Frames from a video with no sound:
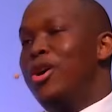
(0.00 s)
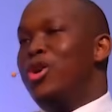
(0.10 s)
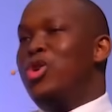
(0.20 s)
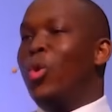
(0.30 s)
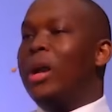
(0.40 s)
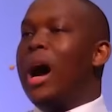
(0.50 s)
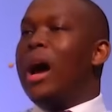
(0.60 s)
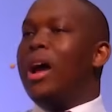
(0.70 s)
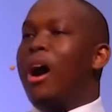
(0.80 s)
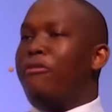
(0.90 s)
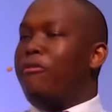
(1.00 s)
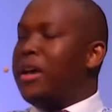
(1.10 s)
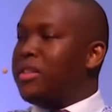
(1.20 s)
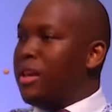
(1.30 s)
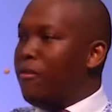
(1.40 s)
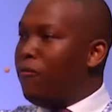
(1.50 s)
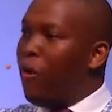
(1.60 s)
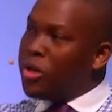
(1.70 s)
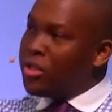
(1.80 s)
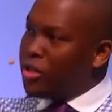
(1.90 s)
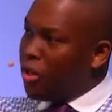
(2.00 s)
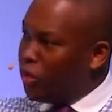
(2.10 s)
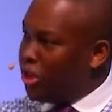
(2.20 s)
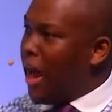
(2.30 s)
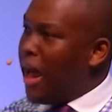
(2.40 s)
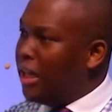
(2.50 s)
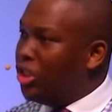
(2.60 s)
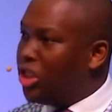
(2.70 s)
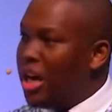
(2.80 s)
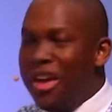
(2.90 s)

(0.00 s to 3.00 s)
You and I are facing forces of change